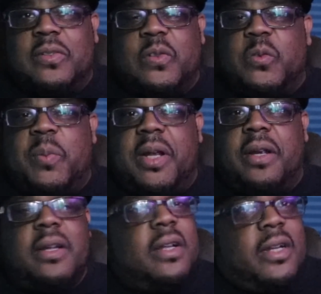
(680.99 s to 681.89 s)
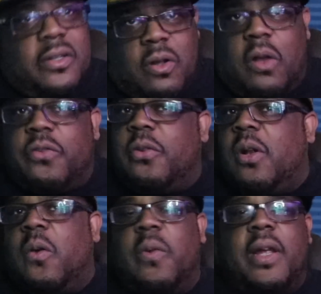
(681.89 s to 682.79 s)
to spare, toss it
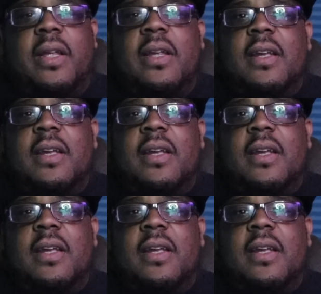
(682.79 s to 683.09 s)
our way.